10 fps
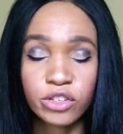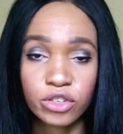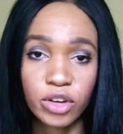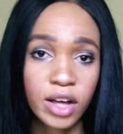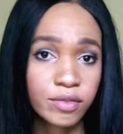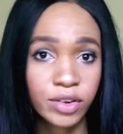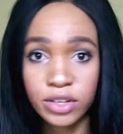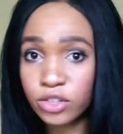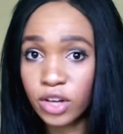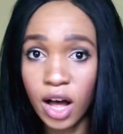I should try and
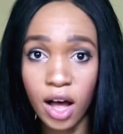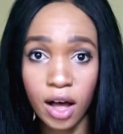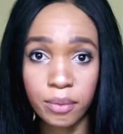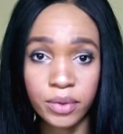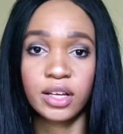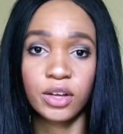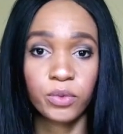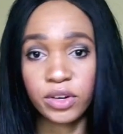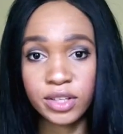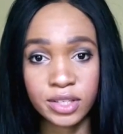find a job in
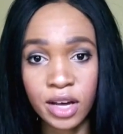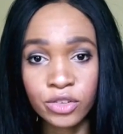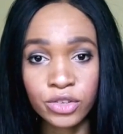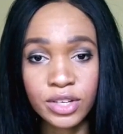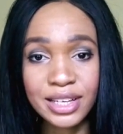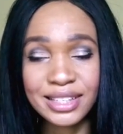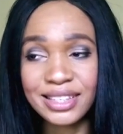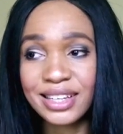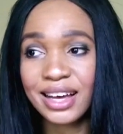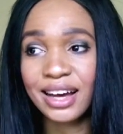one of these countries,